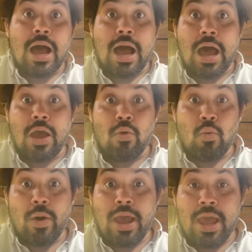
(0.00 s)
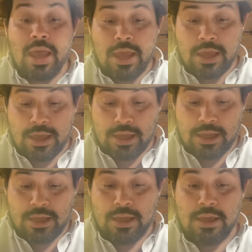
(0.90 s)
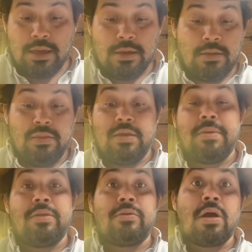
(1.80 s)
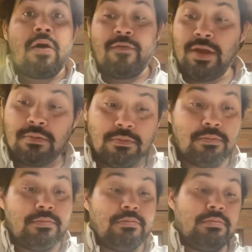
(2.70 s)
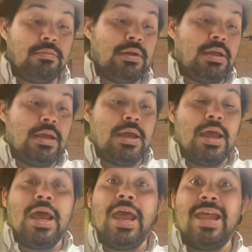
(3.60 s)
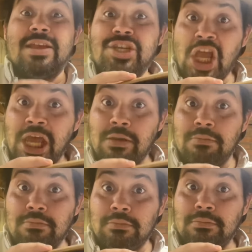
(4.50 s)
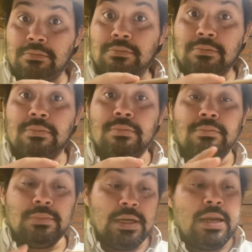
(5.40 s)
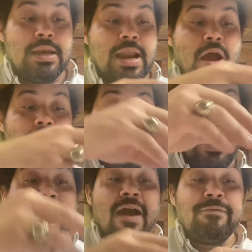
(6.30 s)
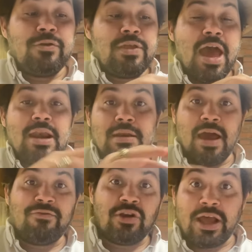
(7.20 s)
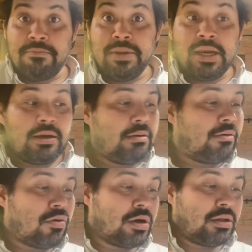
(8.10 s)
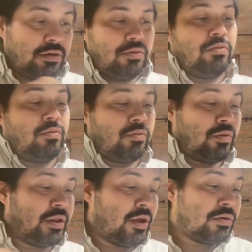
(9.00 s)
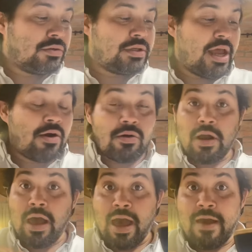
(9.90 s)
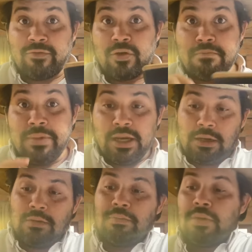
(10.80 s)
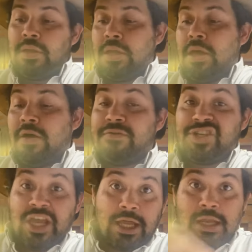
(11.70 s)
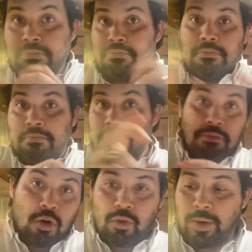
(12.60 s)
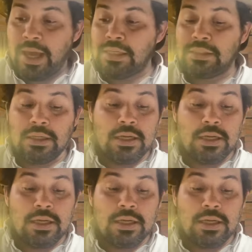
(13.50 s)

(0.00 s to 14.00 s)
I weigh the amount of coffee, and I shake it. Now after that, after like a minute, according to what they also say, after a minute of shaking it both ways,